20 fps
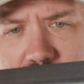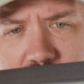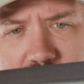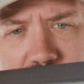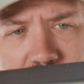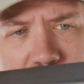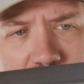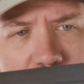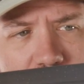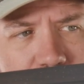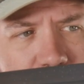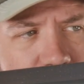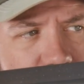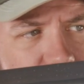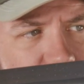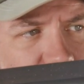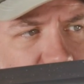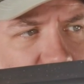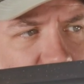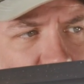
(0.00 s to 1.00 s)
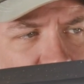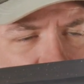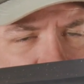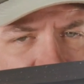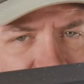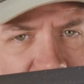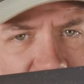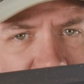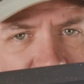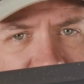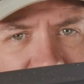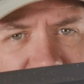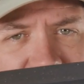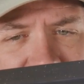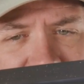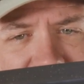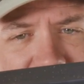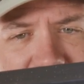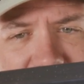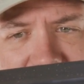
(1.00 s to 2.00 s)
Um, when you're talking about
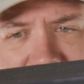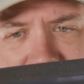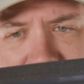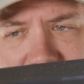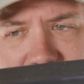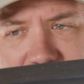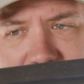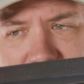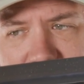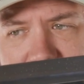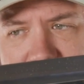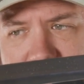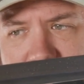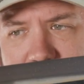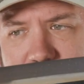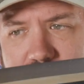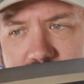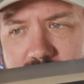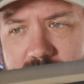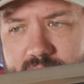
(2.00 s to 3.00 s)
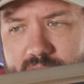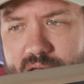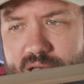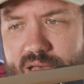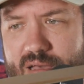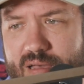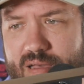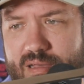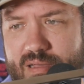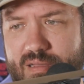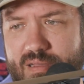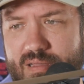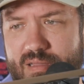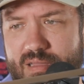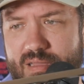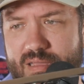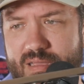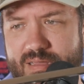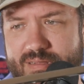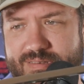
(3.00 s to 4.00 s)
that kind of length, uh,
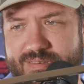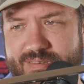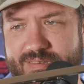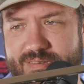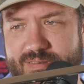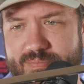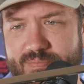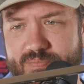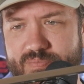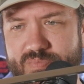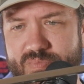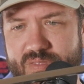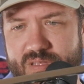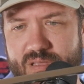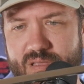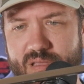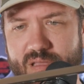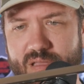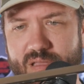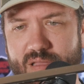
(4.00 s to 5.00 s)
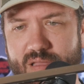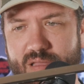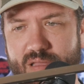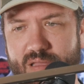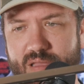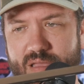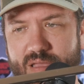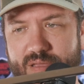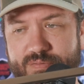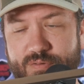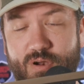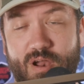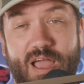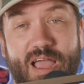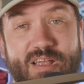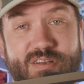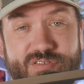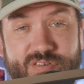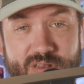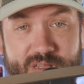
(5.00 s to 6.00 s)
it's if you're
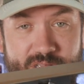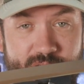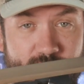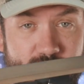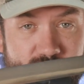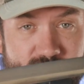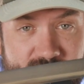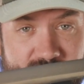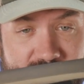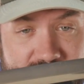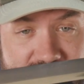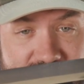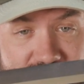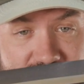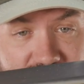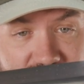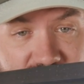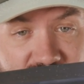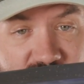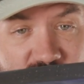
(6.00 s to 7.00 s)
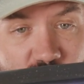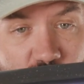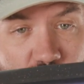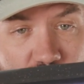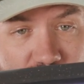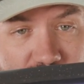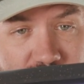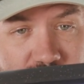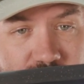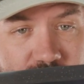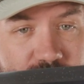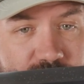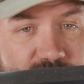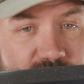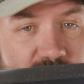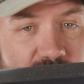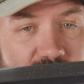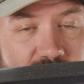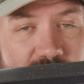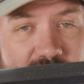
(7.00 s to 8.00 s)
actually using this as a sword,
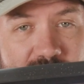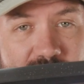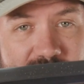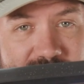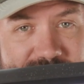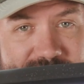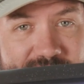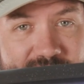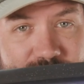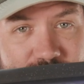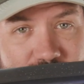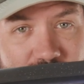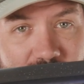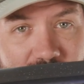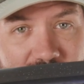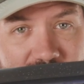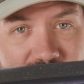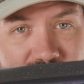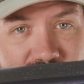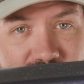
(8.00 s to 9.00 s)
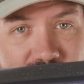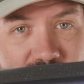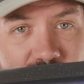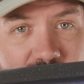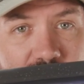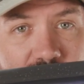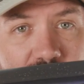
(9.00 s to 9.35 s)
it's going to flex.